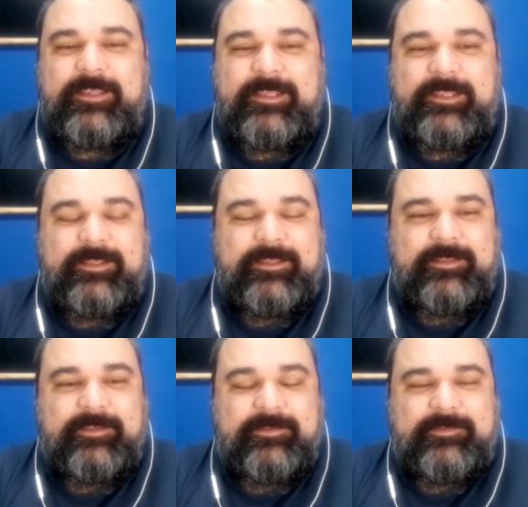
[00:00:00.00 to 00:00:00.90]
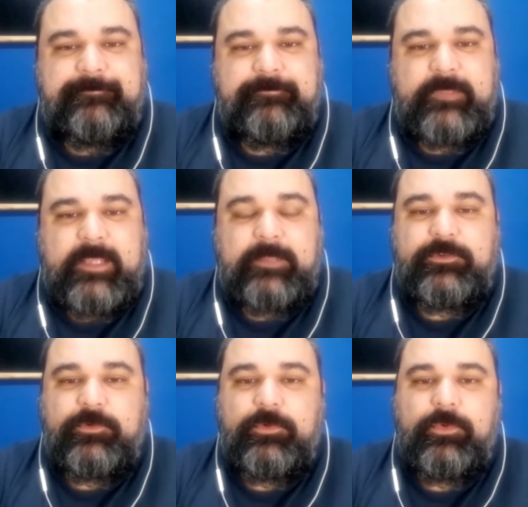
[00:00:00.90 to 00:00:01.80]
is a
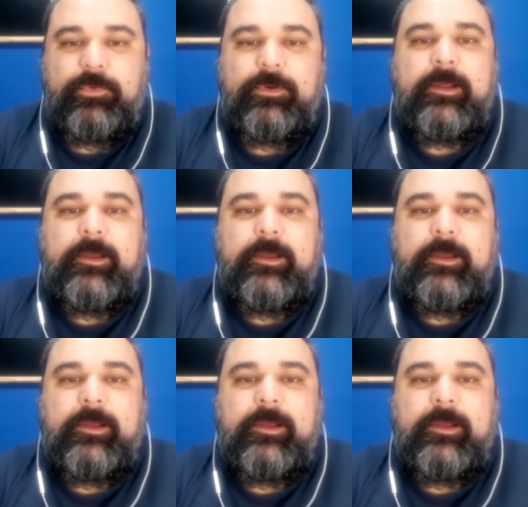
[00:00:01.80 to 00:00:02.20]
tool